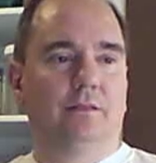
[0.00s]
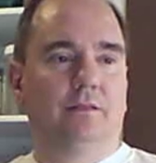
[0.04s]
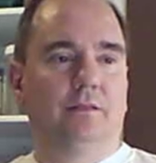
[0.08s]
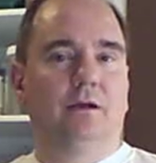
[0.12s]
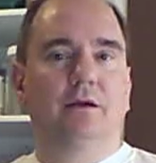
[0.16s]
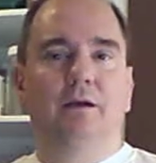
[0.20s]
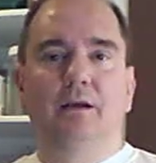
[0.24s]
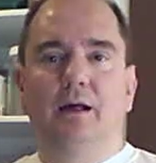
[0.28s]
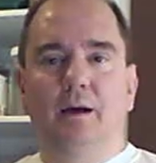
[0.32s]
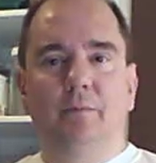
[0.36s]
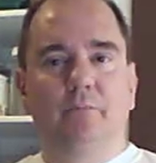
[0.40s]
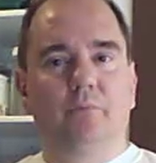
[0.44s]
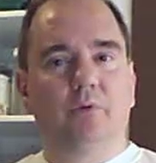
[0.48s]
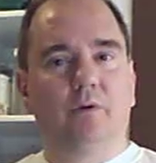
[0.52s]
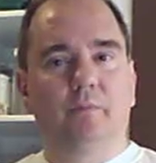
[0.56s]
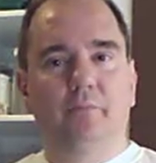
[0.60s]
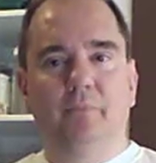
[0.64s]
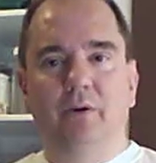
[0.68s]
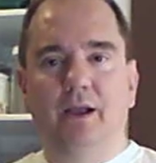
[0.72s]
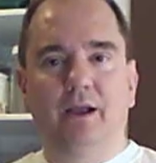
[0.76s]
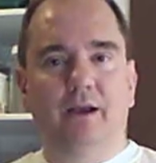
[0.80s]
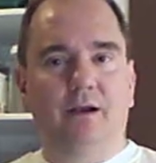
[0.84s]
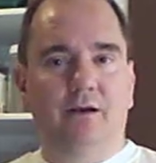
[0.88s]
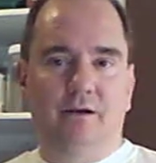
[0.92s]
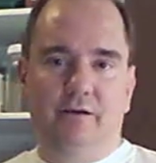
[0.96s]
they're not
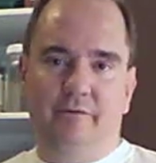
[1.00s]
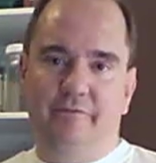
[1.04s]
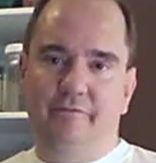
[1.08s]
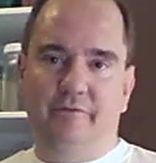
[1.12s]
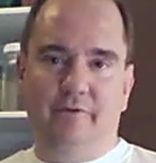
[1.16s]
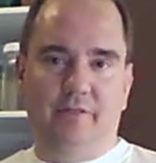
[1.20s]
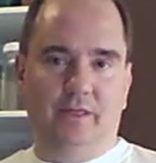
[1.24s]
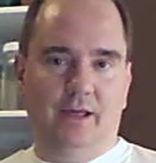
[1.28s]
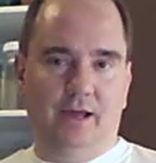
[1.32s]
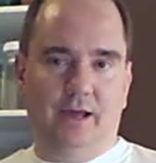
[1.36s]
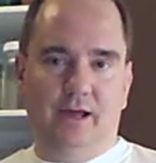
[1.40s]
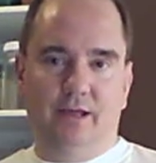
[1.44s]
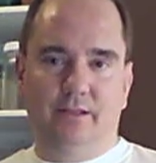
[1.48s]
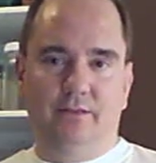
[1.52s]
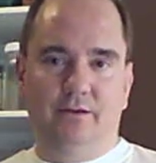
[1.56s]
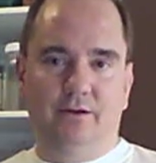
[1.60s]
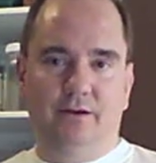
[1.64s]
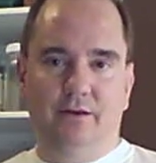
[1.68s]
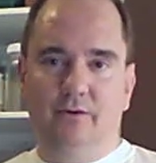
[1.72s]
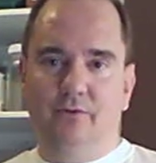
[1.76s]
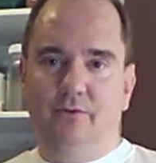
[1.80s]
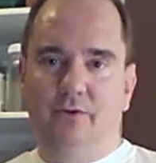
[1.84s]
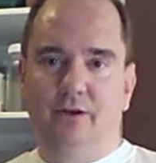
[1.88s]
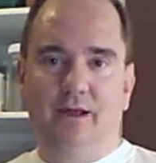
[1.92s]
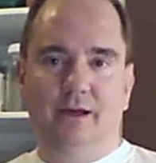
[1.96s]
prepared for that. They
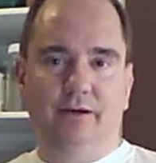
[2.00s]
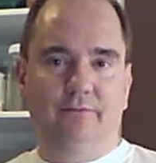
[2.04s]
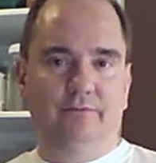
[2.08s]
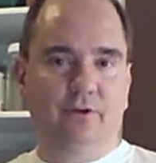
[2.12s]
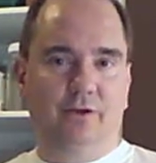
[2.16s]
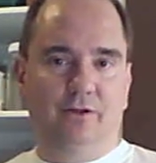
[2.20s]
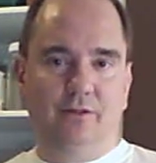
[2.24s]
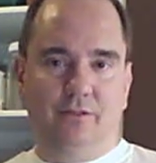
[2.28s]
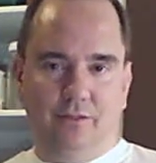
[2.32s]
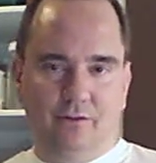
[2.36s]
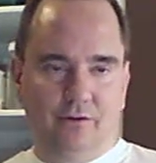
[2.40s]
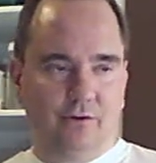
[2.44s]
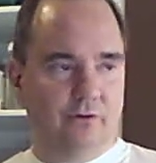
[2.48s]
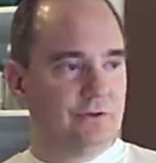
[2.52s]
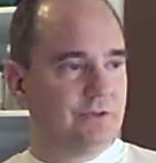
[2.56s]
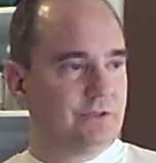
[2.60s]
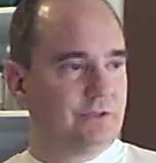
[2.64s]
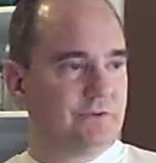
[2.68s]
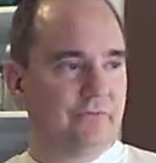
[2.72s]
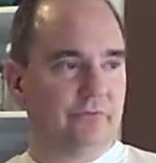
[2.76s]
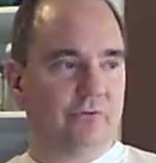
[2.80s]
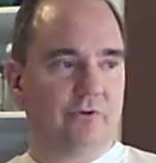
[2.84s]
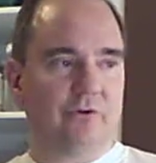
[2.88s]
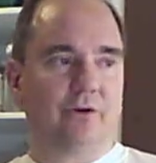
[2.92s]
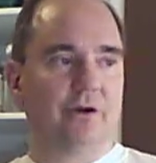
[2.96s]
don't have the
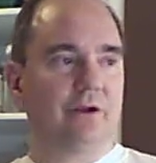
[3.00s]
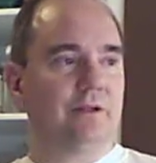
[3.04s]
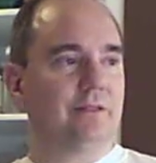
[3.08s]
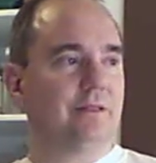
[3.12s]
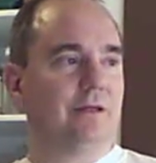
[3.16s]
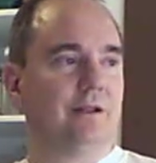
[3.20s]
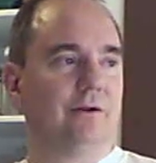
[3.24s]
clothes for it.